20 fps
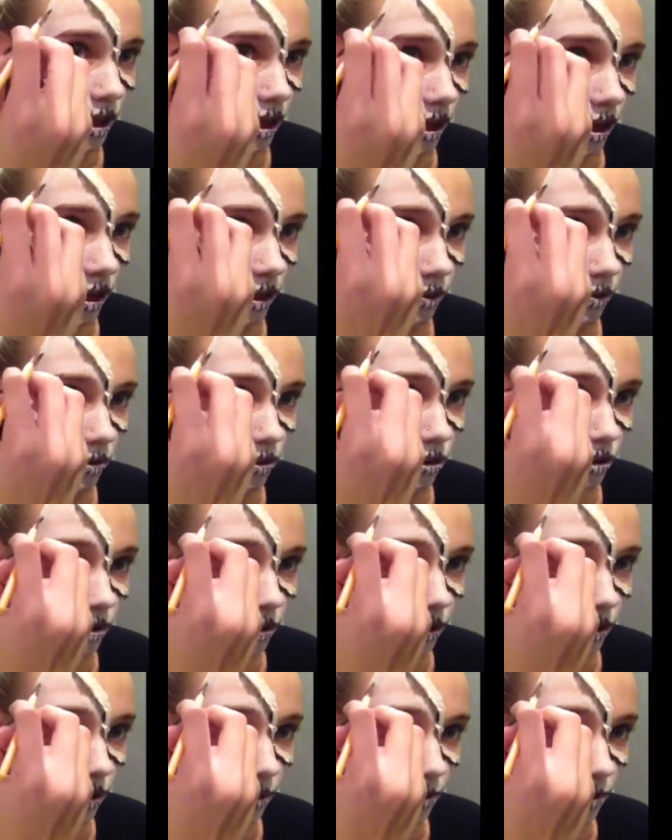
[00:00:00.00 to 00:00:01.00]
we're just
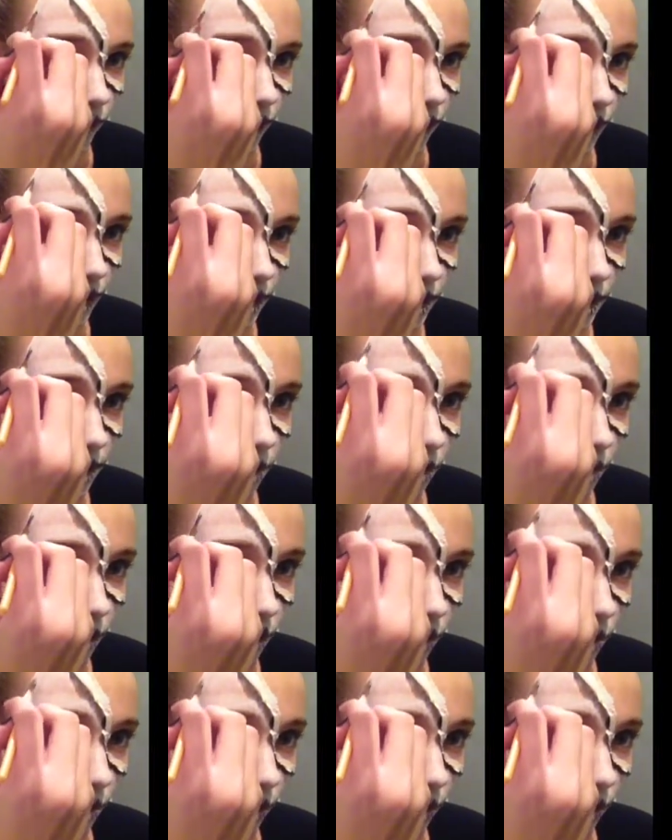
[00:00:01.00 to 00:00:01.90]
going to blend this in with the